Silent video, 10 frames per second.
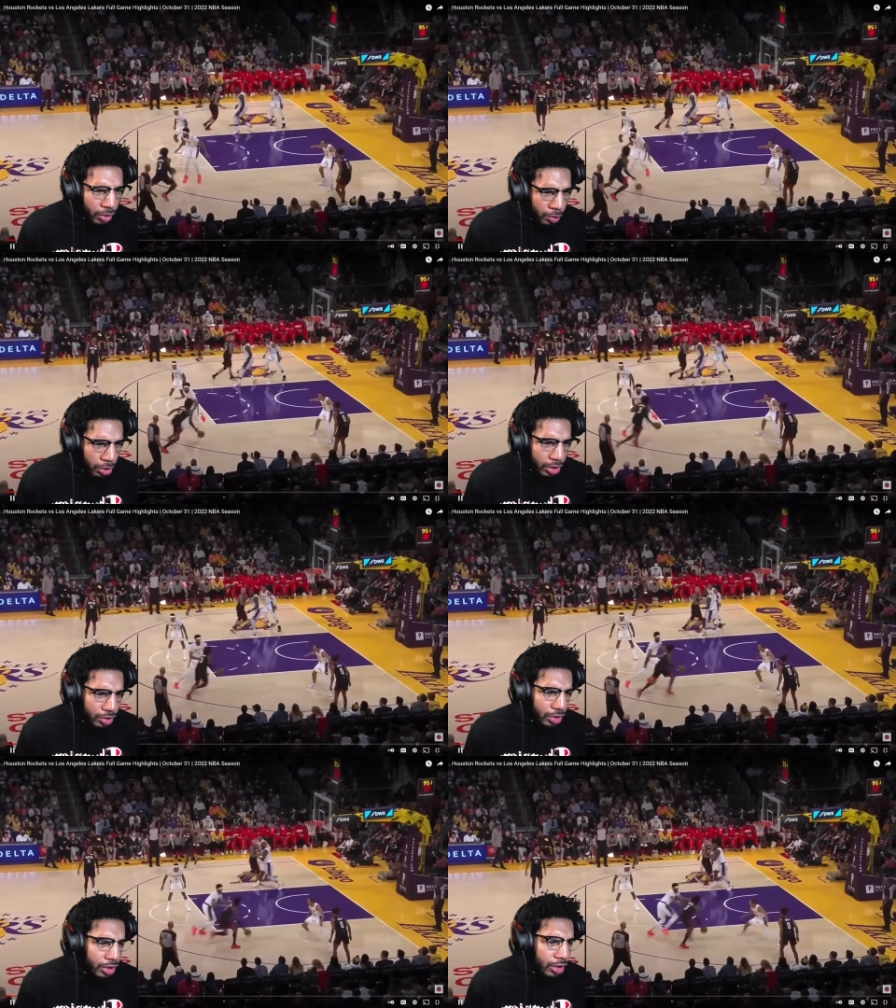
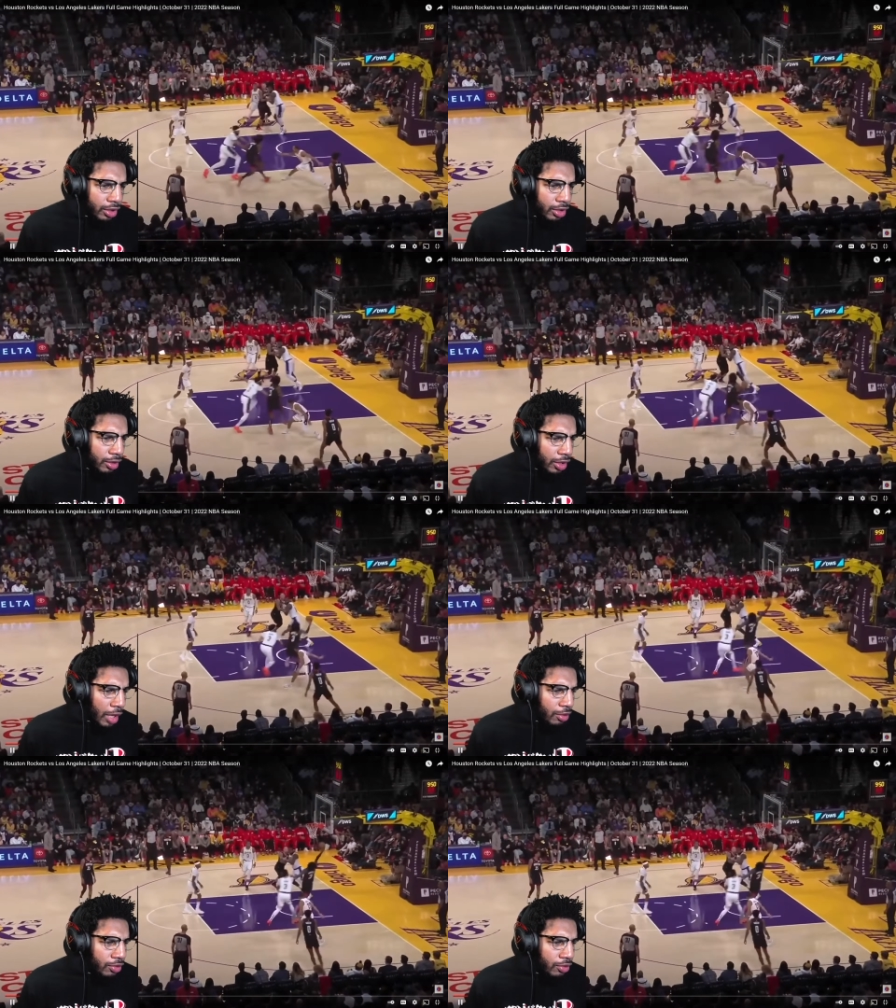Bronze uh, came as